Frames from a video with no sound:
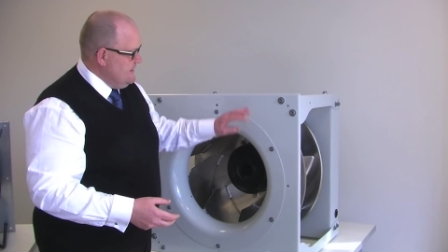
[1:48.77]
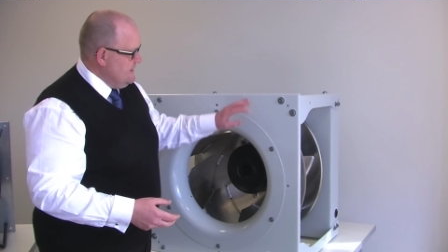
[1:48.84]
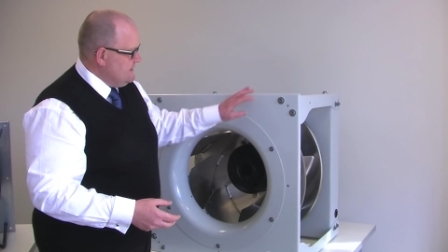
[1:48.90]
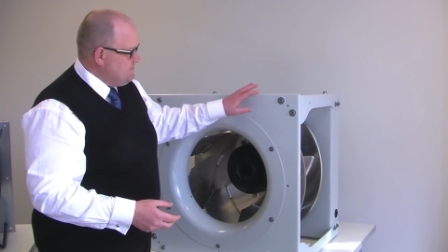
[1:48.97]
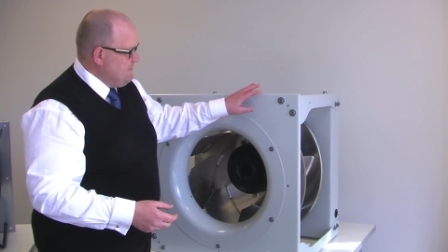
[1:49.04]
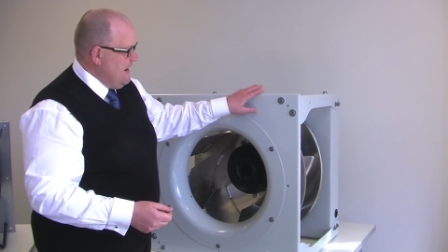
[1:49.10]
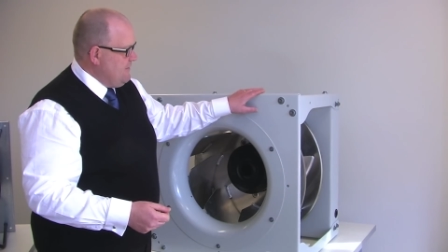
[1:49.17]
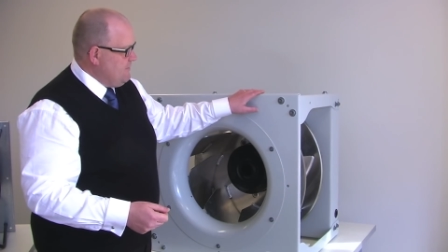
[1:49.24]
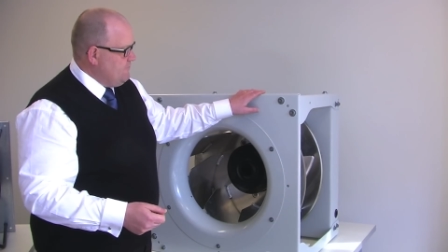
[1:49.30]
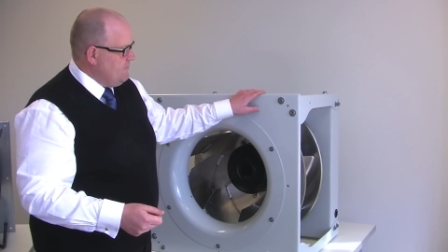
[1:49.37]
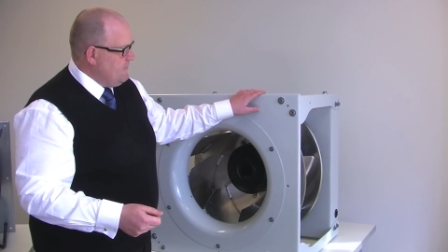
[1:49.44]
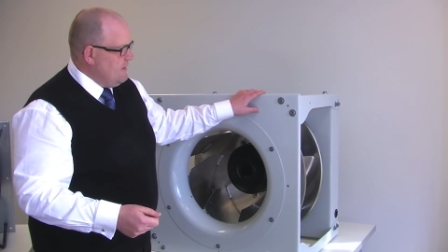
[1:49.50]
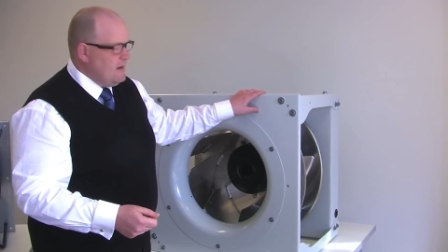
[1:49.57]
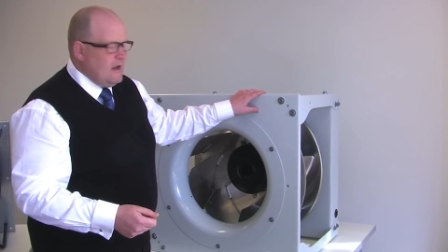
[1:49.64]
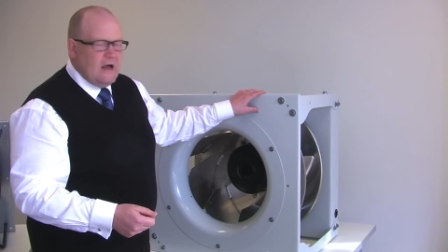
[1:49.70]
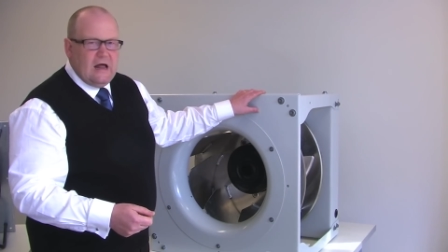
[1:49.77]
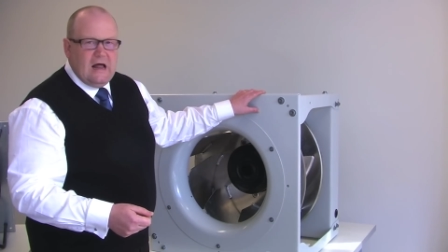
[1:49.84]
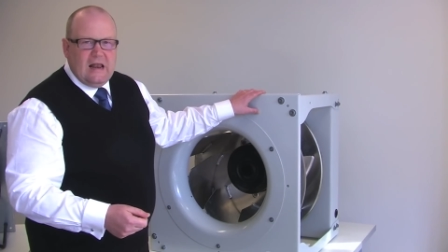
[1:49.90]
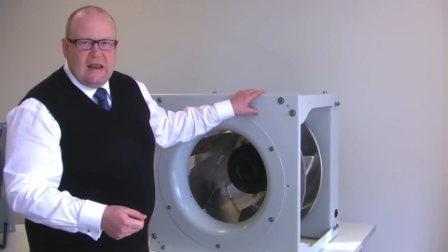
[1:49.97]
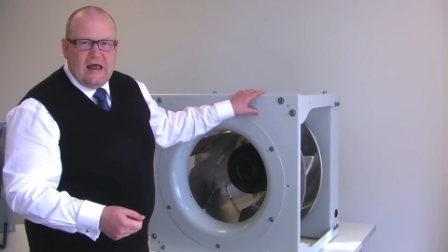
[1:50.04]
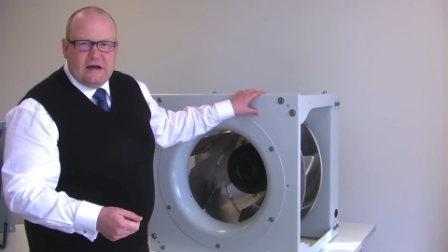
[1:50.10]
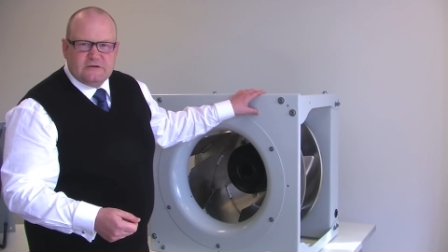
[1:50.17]
This mount
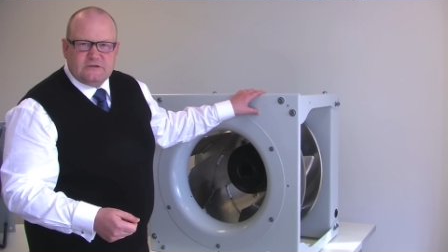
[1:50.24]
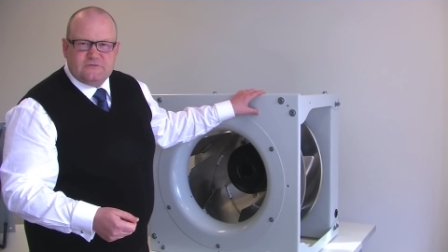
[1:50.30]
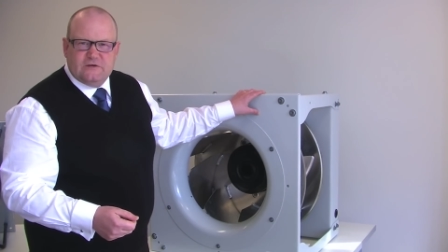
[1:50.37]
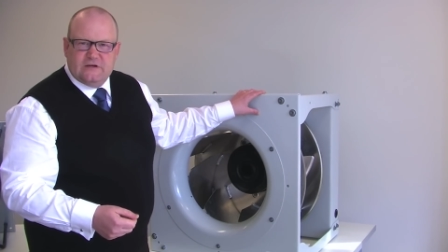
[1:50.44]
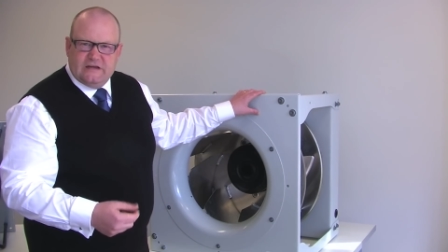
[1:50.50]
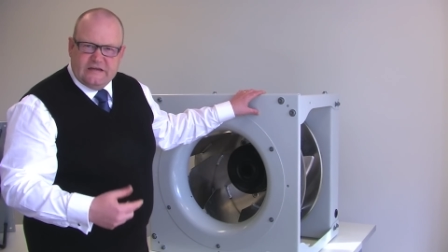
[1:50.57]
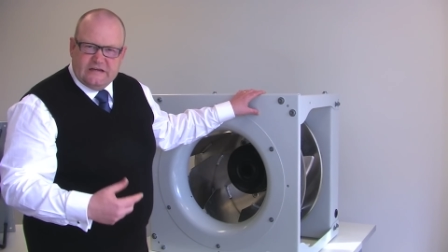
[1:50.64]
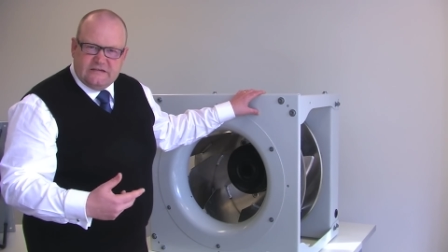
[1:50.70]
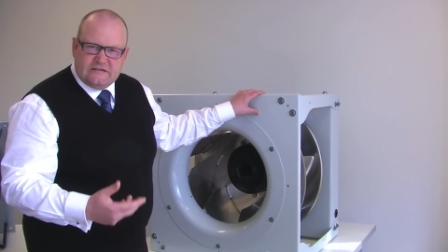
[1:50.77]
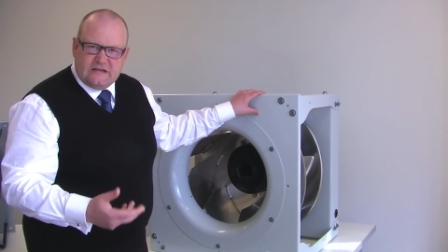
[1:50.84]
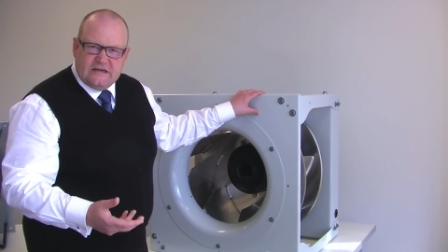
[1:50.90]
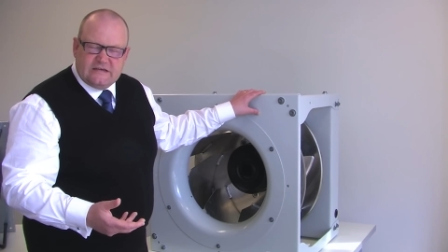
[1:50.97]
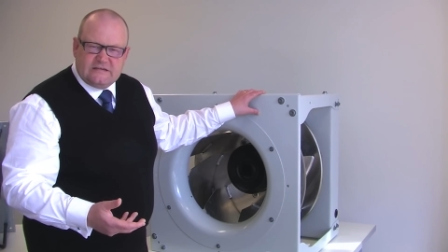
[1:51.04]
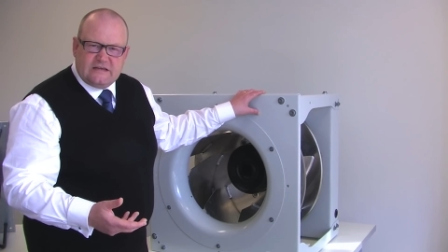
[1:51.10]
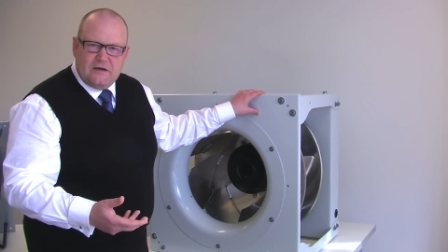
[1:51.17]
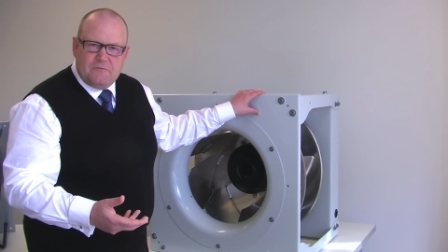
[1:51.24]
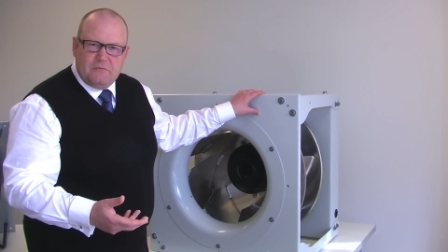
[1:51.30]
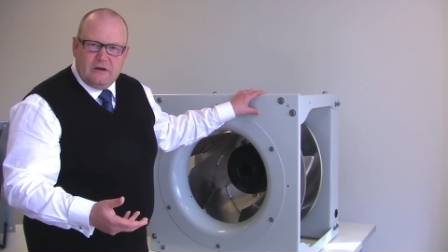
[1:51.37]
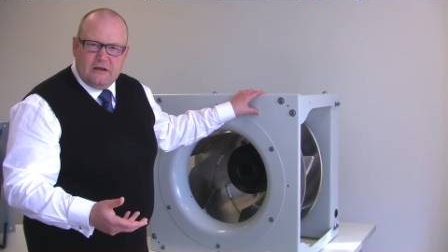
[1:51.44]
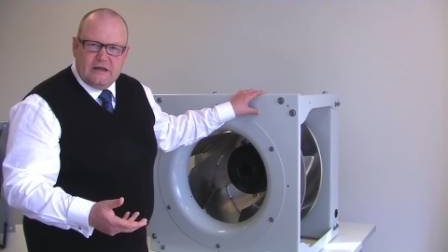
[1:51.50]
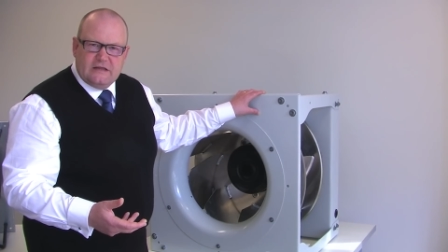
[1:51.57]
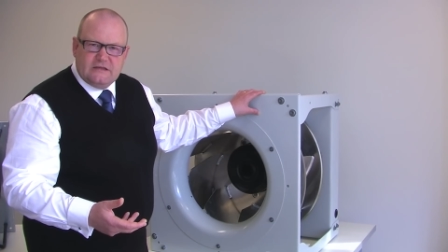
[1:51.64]
allows for easy
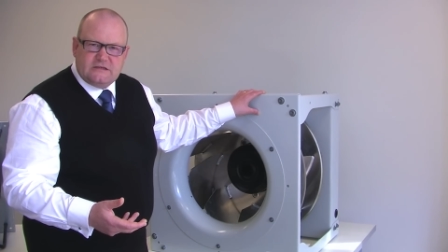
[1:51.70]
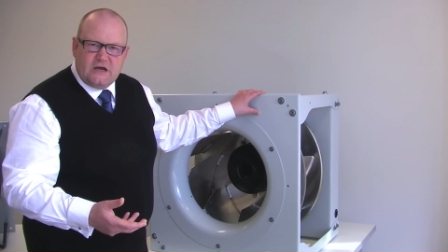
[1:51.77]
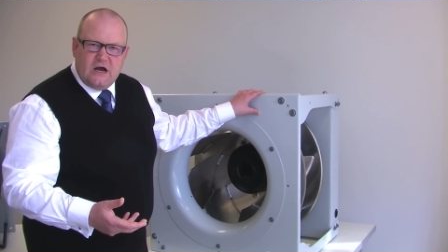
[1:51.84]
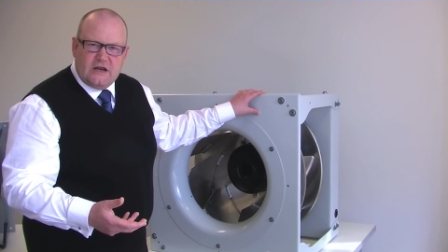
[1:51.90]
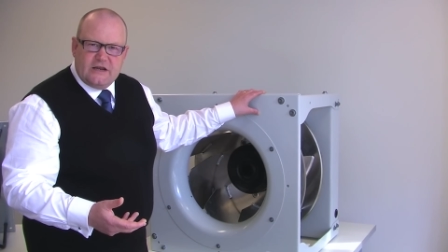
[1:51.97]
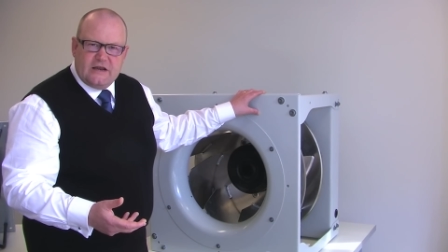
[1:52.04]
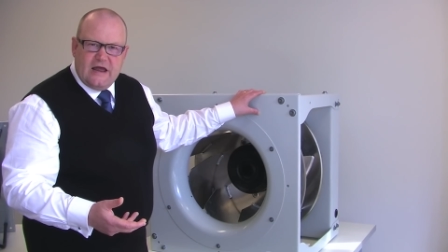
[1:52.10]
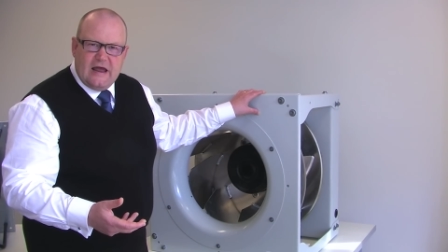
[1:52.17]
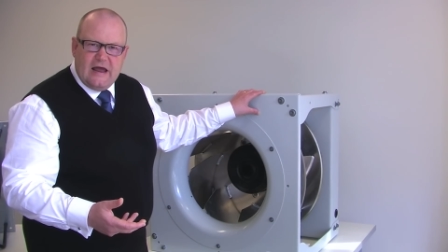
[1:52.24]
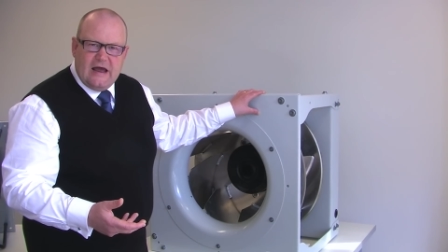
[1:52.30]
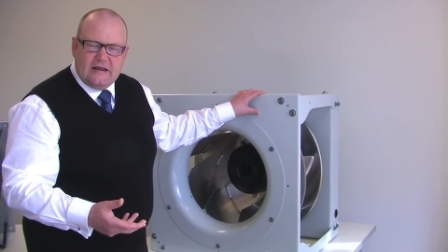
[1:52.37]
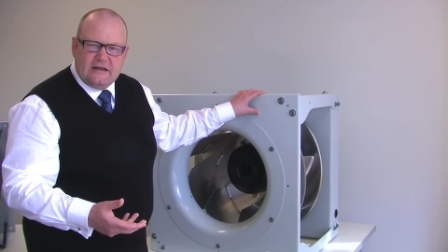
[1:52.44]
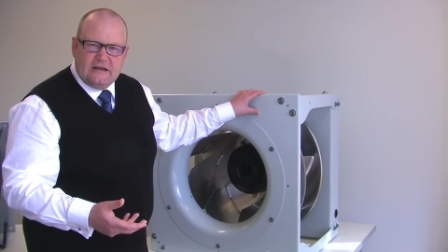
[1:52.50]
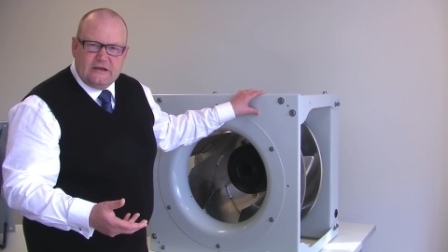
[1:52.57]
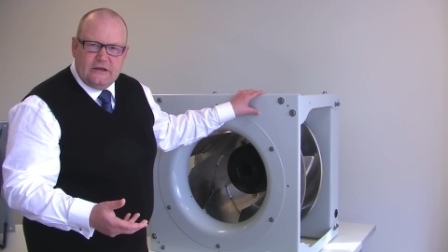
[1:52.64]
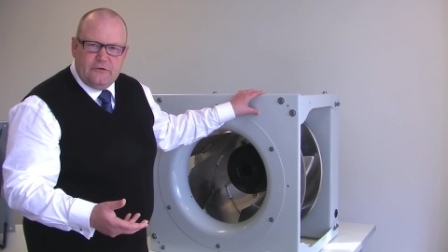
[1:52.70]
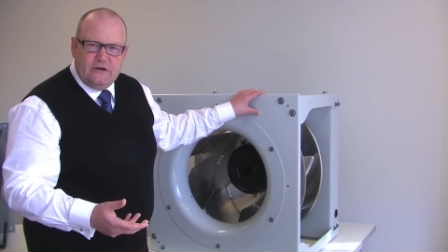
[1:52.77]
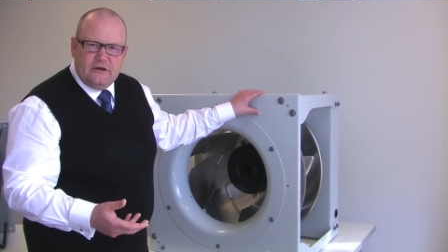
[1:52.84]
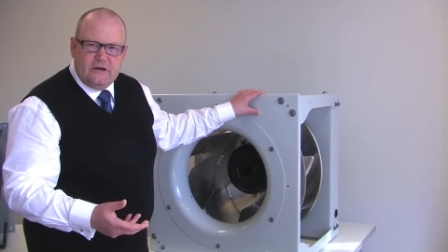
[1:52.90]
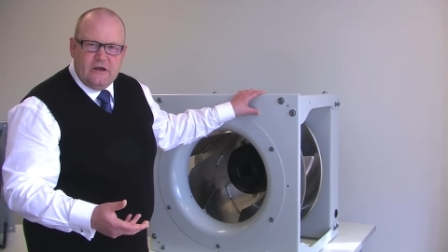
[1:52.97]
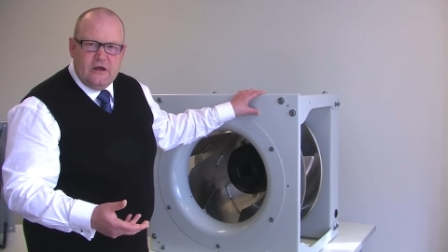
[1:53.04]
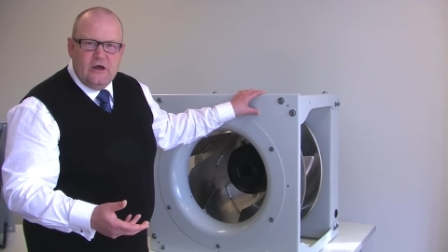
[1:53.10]
assembly inside an air handling
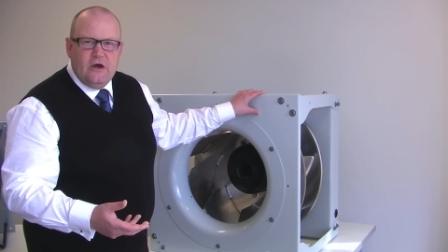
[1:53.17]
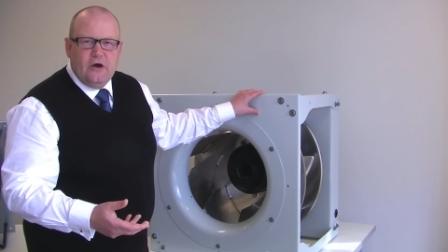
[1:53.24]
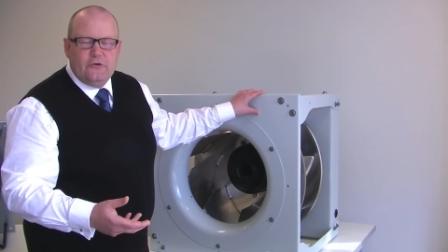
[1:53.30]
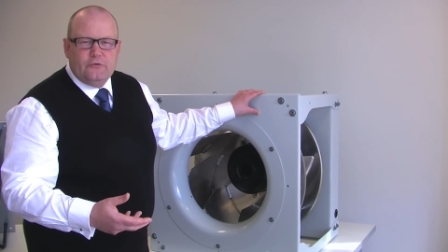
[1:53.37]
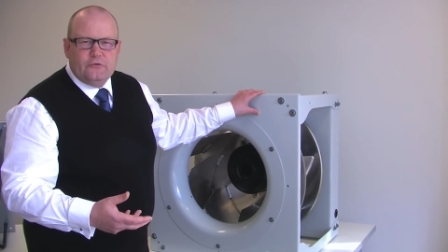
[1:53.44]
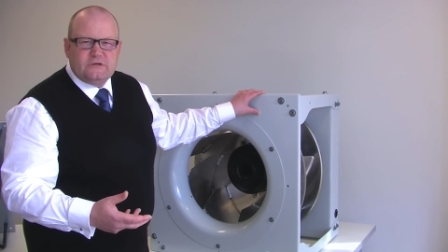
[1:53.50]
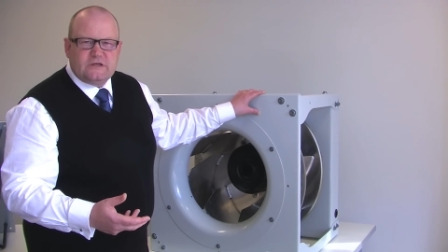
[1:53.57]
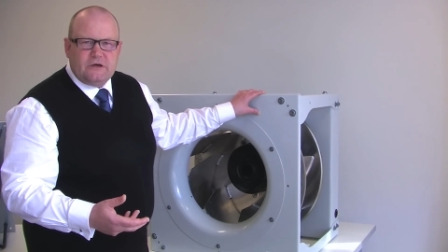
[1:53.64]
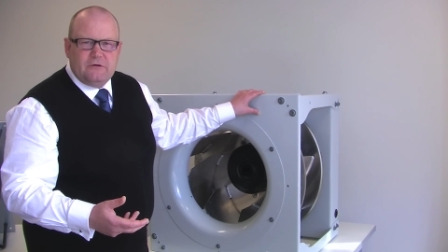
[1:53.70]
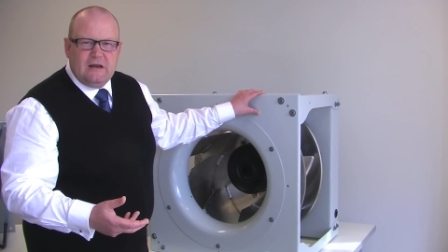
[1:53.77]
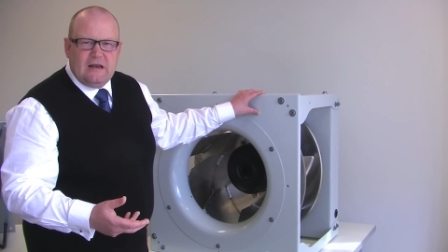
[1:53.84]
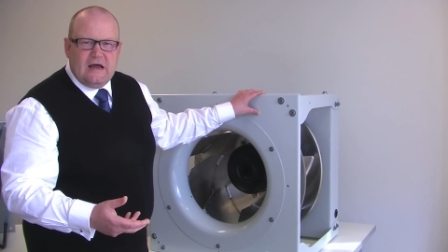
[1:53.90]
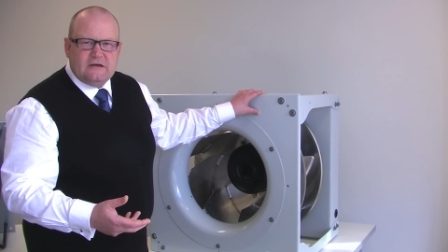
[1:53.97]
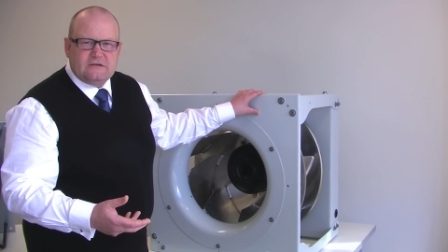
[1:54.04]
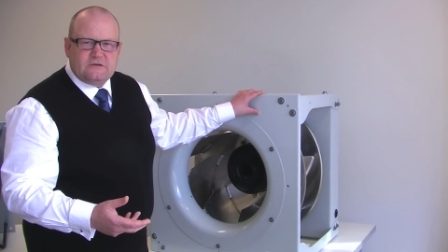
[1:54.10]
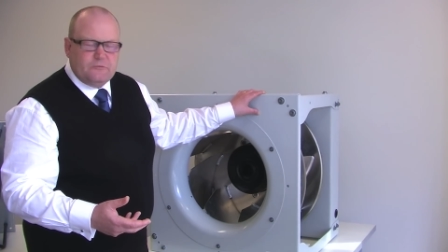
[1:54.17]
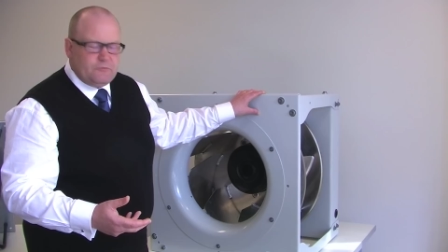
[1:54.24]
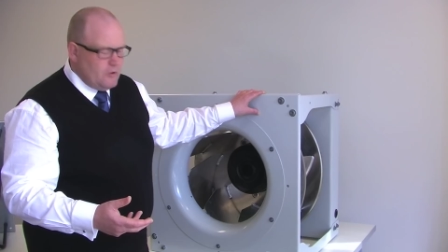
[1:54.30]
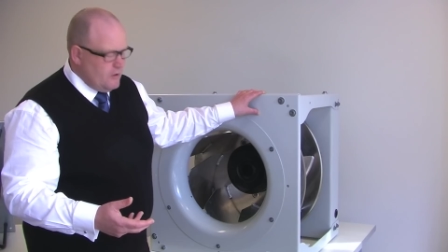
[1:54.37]
unit and also allows the